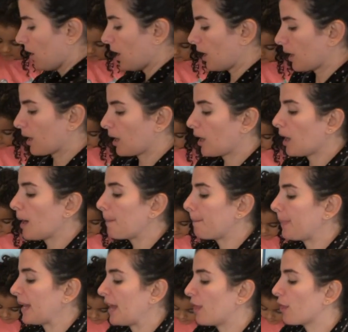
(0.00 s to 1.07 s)
a cup
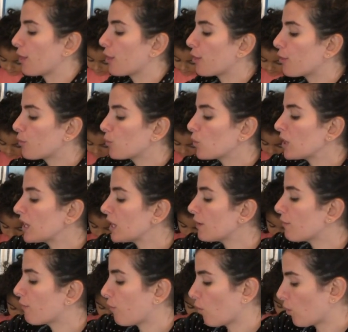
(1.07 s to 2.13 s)
and
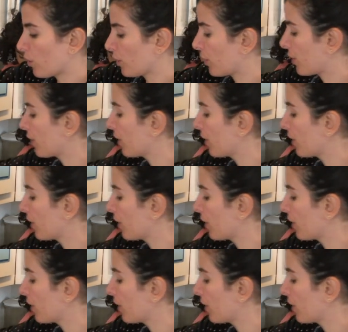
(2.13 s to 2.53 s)
3/4